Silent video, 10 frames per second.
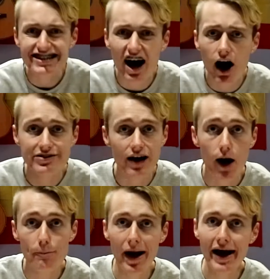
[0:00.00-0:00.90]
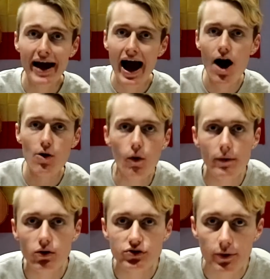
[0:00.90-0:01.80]
Yes guys, I'm back. How are
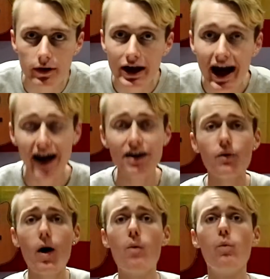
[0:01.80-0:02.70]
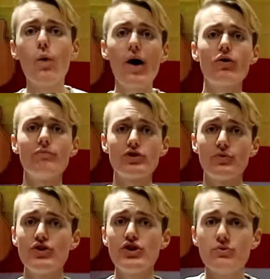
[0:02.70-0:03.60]
we all doing? Hello and welcome
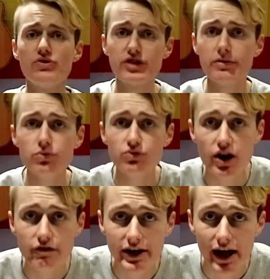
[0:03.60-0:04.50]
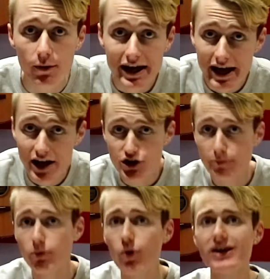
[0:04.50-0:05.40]
to another Simple Joe video. Yes,
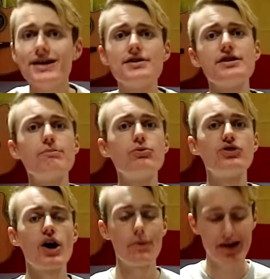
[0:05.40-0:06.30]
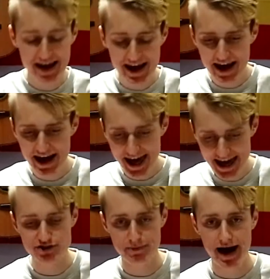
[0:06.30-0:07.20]
your boy Simple Joe
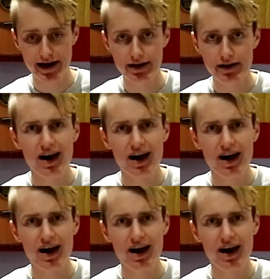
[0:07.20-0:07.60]
is back.